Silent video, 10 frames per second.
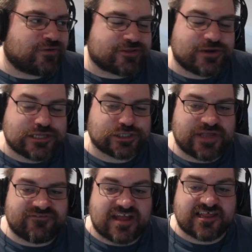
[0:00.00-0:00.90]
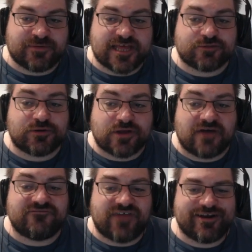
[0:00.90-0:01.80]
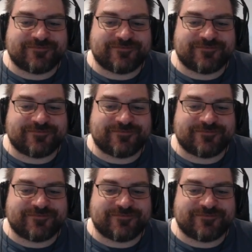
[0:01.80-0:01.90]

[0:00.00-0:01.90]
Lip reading: This one is just defensive, but this one has got a very